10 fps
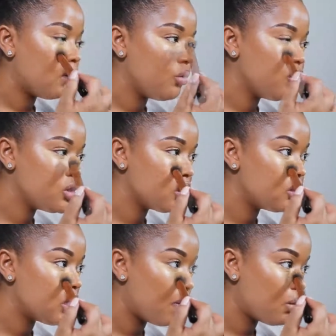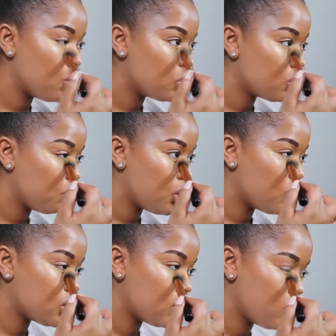I'm using a dabbing motion because
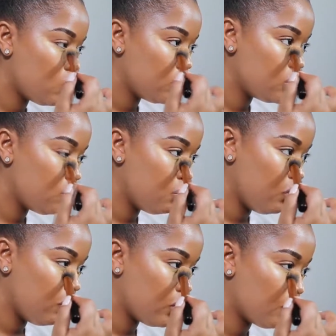I don't want to move the